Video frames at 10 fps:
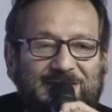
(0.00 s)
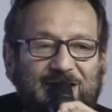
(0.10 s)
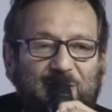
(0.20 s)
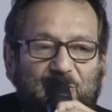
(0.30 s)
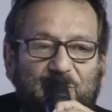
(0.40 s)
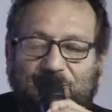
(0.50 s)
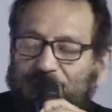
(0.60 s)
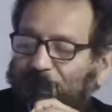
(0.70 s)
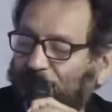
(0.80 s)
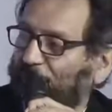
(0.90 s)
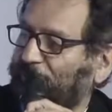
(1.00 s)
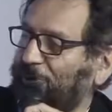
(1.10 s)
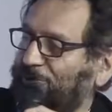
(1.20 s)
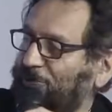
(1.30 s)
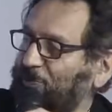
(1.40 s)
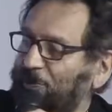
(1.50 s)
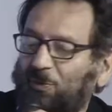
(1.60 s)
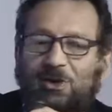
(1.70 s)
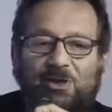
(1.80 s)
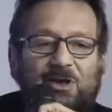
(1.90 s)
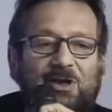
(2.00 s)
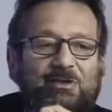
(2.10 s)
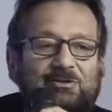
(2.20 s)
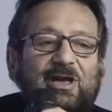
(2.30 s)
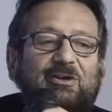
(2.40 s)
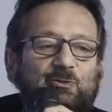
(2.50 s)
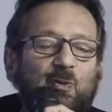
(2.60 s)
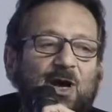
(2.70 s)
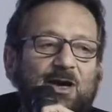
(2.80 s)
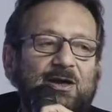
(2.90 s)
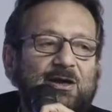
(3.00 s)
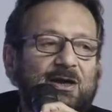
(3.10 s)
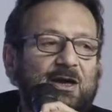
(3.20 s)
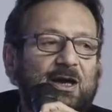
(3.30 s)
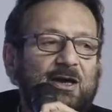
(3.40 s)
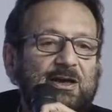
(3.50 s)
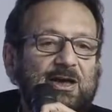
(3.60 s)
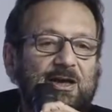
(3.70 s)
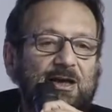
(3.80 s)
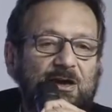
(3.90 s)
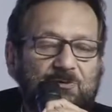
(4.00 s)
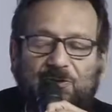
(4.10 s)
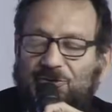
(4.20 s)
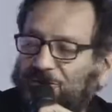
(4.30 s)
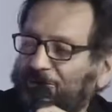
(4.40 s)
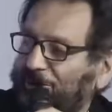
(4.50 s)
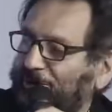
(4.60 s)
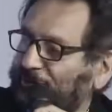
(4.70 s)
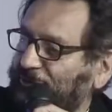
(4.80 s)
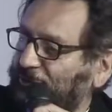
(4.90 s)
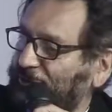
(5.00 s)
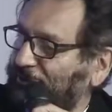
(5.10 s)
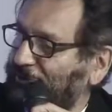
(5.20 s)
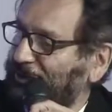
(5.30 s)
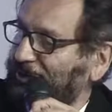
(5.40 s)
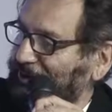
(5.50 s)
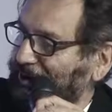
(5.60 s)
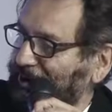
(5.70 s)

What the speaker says: And because it's full of crazy people, that's why artificial intelligence was invented there.